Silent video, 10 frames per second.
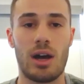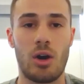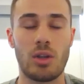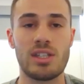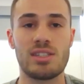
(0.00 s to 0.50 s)

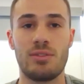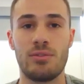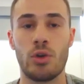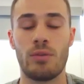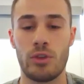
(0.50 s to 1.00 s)
holistic
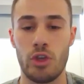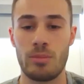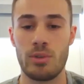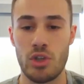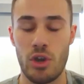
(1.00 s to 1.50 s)
view of the
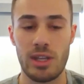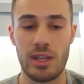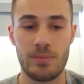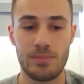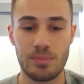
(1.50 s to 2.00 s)
human
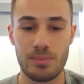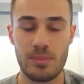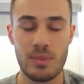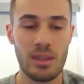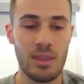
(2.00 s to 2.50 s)
journey
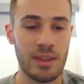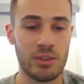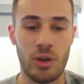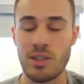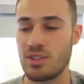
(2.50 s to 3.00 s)

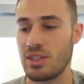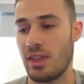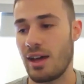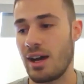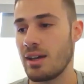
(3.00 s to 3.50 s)
that ties
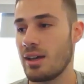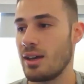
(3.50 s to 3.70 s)
together